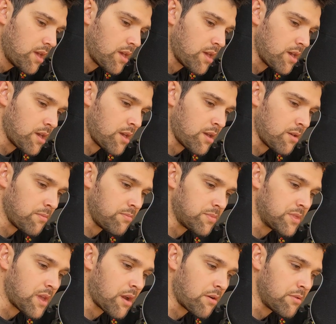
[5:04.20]

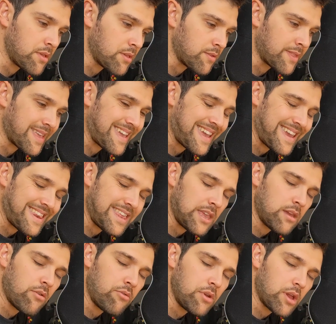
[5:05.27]
there isn't
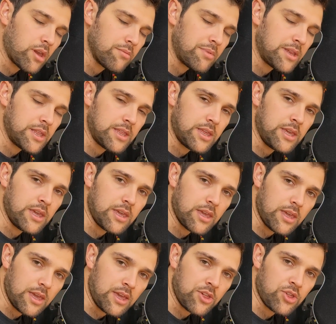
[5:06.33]
any reliability
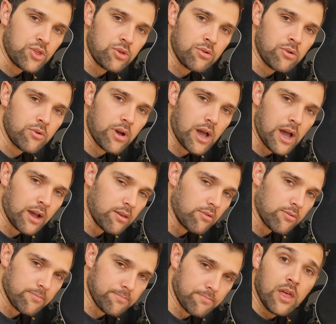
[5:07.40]
issue at
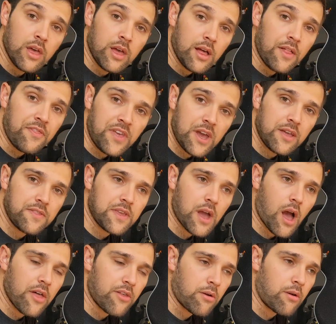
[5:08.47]
all. Then the
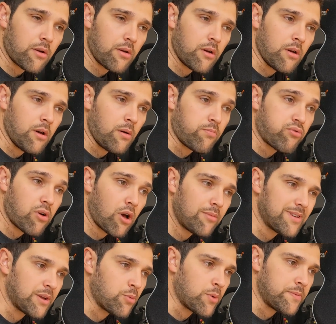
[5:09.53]
other
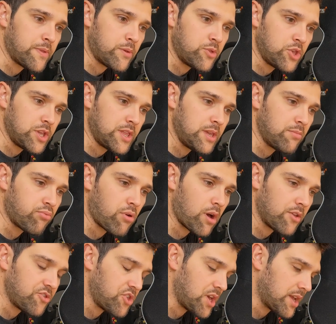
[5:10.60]
problem with the GT
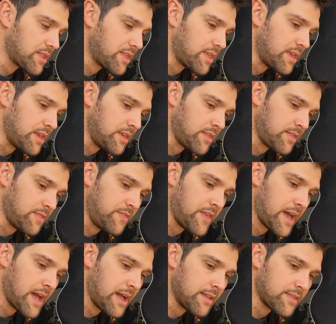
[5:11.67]
project is
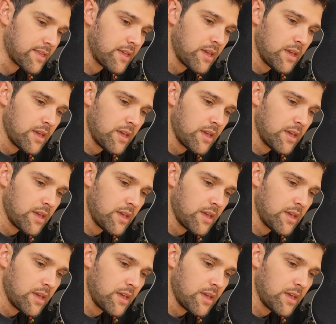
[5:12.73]
that